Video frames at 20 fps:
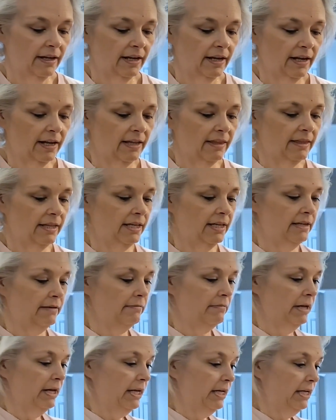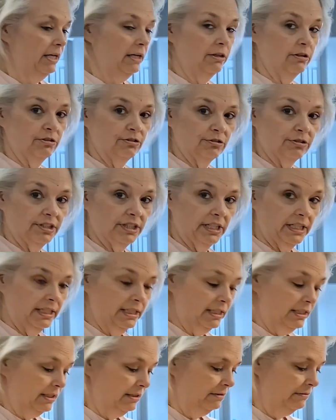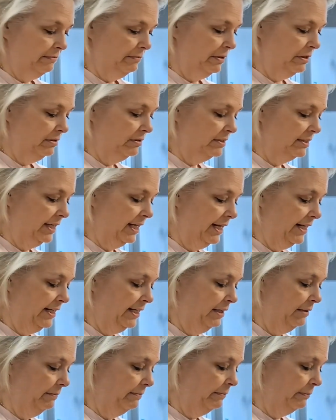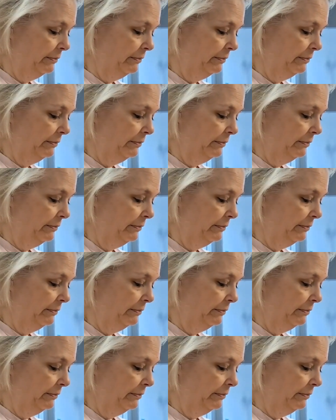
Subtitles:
and then my other tortilla, butter side up,